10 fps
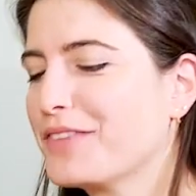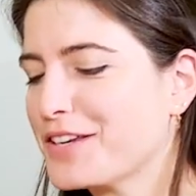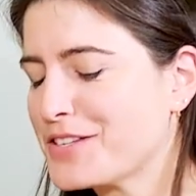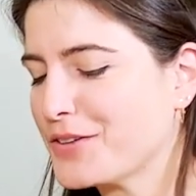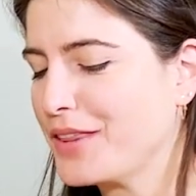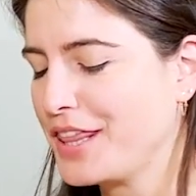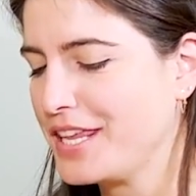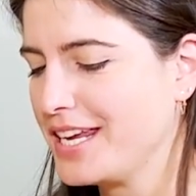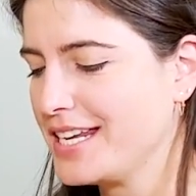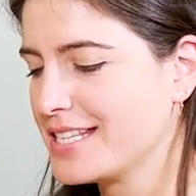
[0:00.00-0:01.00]
So the
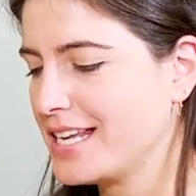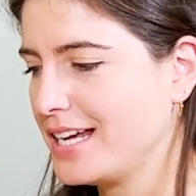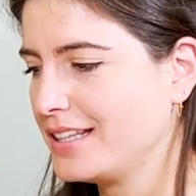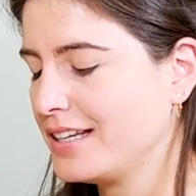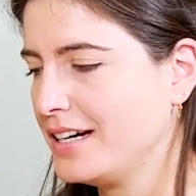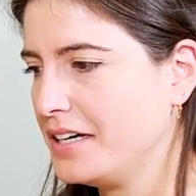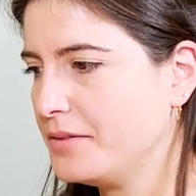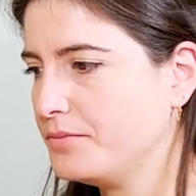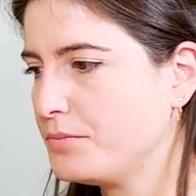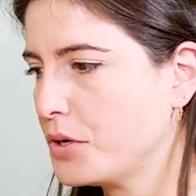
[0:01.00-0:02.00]
thing is that
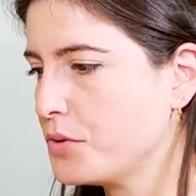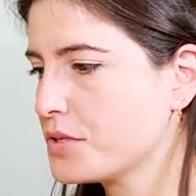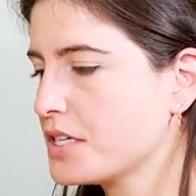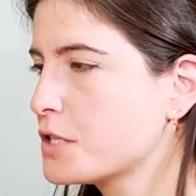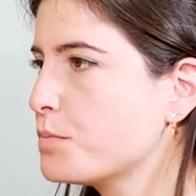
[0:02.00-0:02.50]
producers